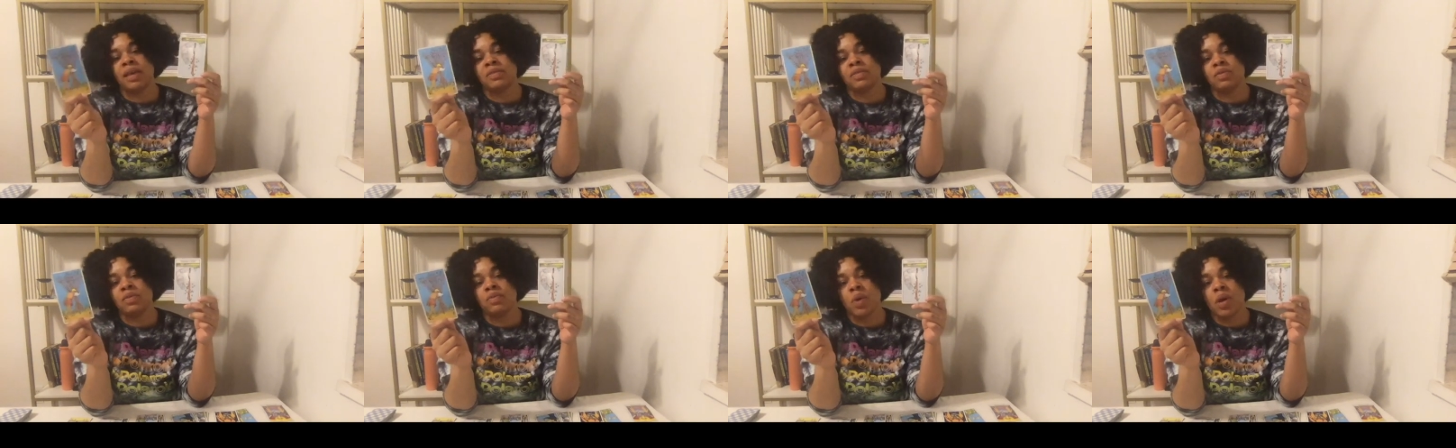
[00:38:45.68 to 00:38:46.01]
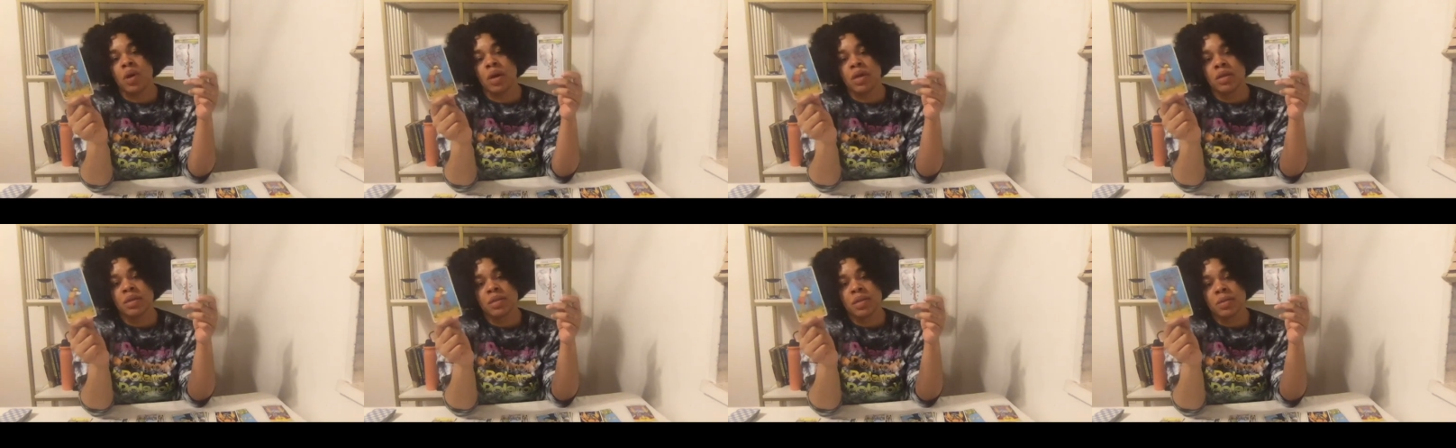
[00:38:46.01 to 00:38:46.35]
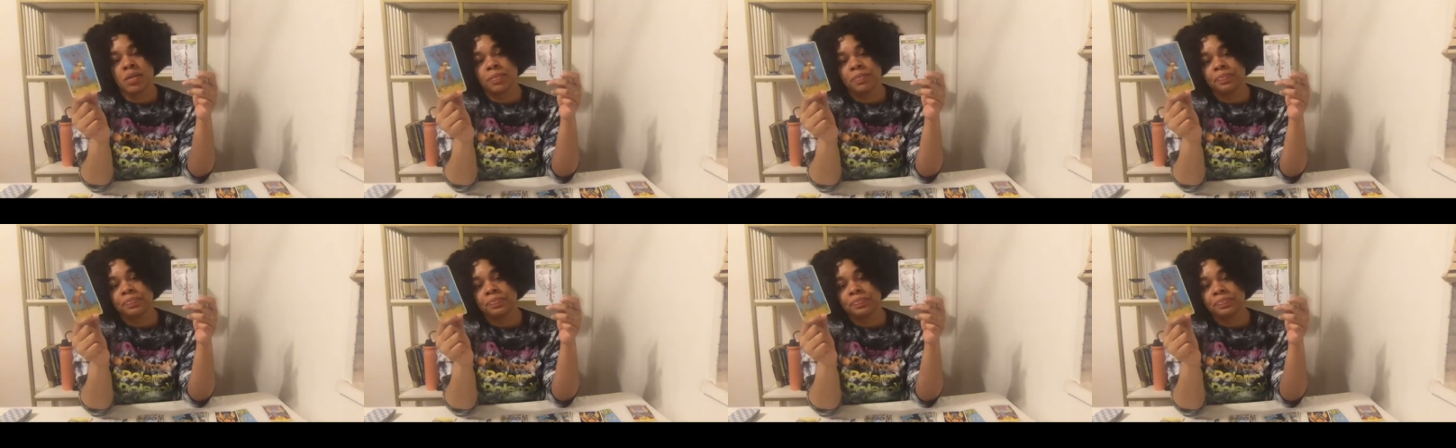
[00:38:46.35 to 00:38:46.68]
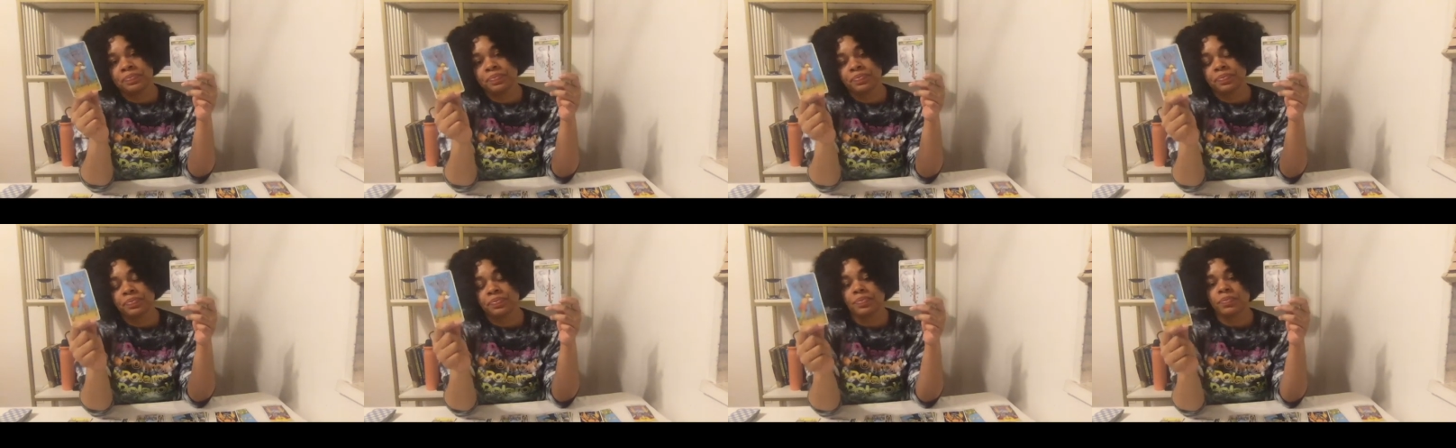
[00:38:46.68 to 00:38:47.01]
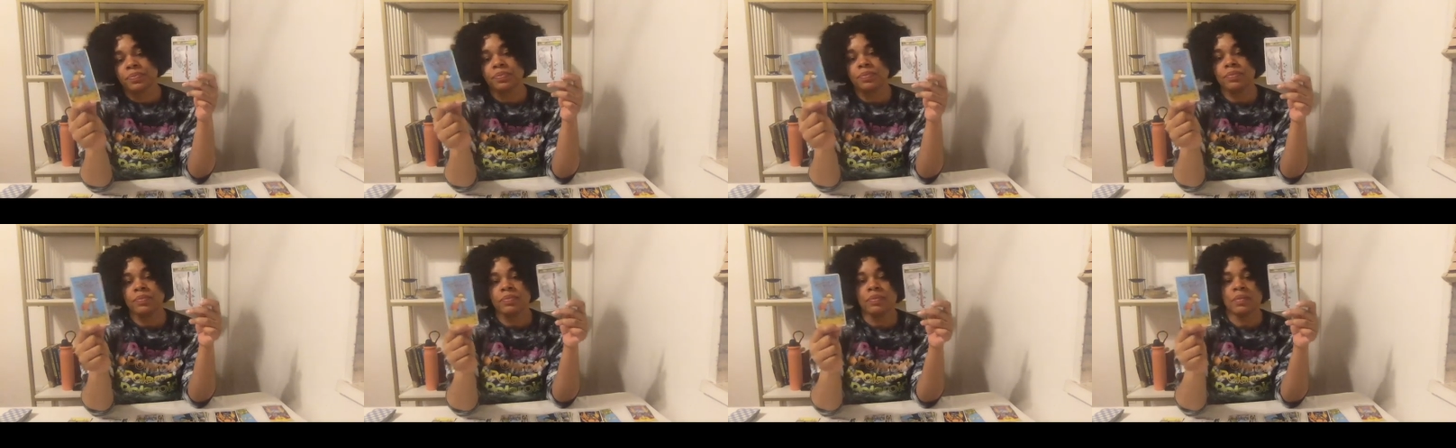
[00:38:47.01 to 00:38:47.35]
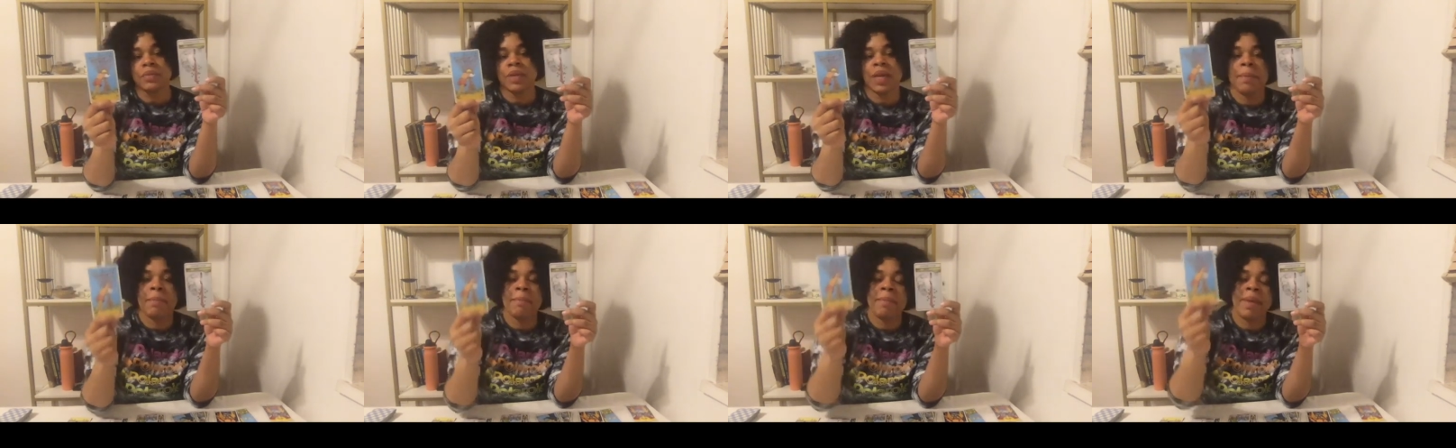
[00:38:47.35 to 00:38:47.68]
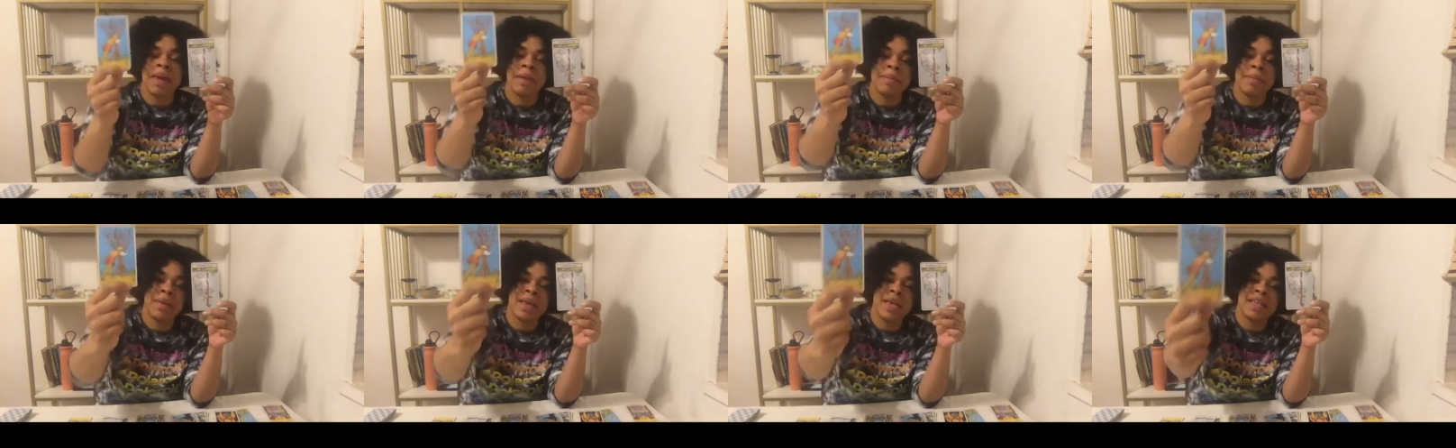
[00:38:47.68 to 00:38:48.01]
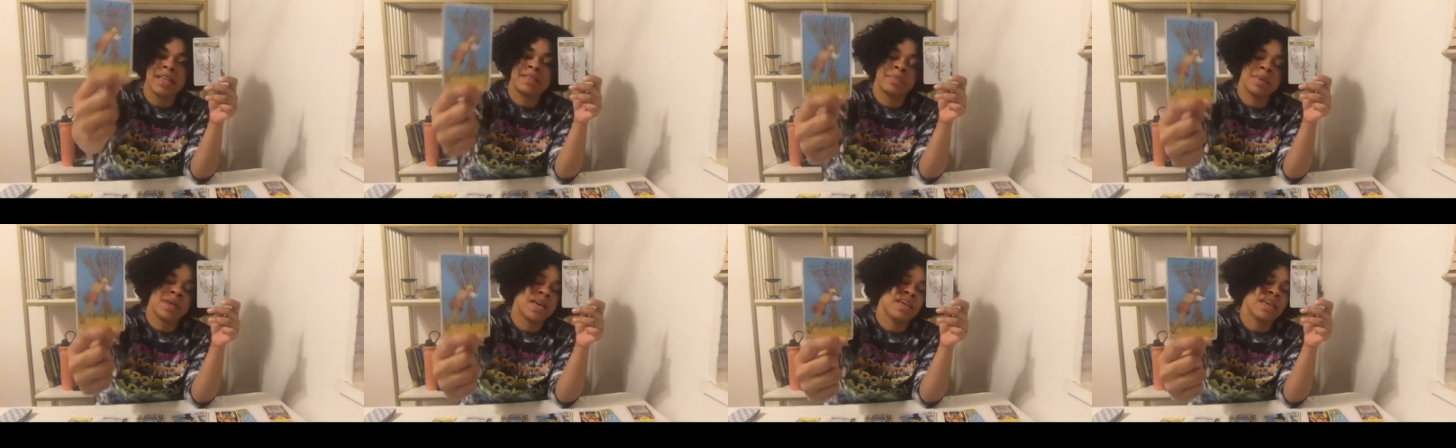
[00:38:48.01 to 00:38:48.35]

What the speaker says: Wands. Maybe it's because